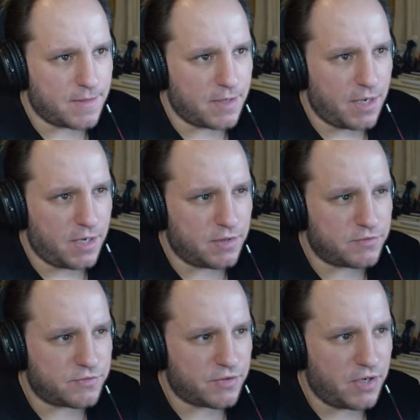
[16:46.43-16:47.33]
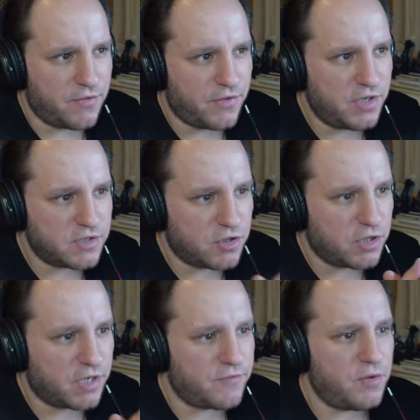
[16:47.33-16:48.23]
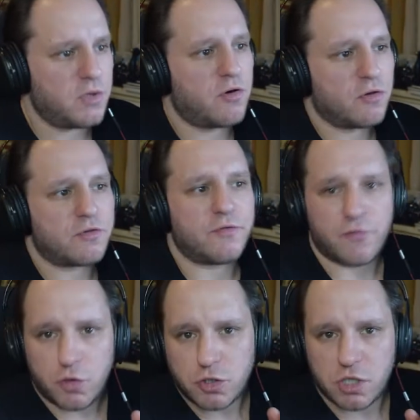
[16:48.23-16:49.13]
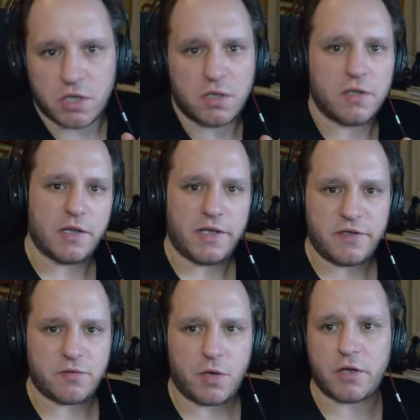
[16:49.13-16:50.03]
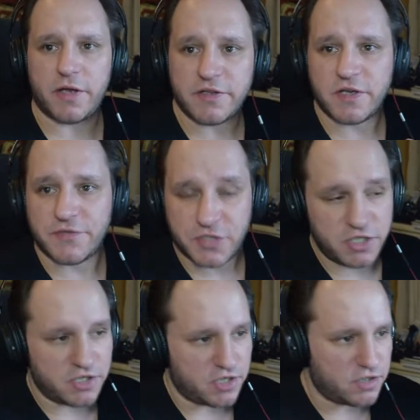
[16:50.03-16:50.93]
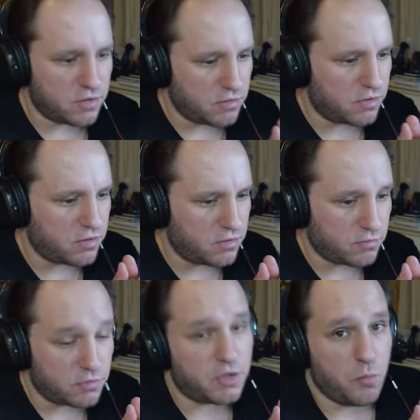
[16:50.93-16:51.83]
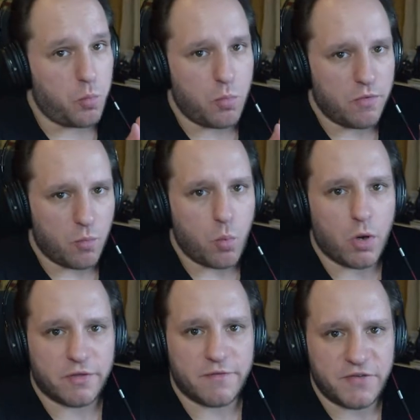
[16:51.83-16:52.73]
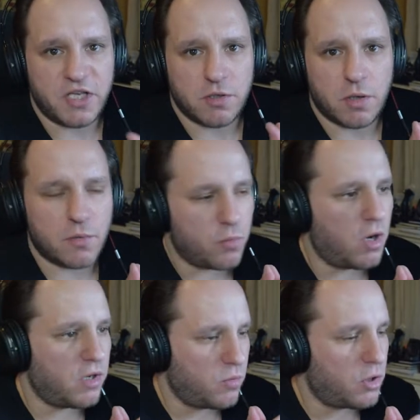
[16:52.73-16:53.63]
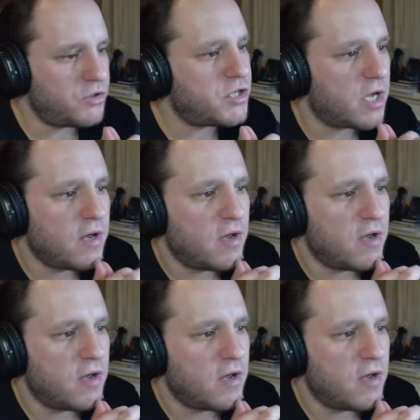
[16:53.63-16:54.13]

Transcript: And I think it's going to get very controversial later on, as I've seen in uh, the one video I, I watched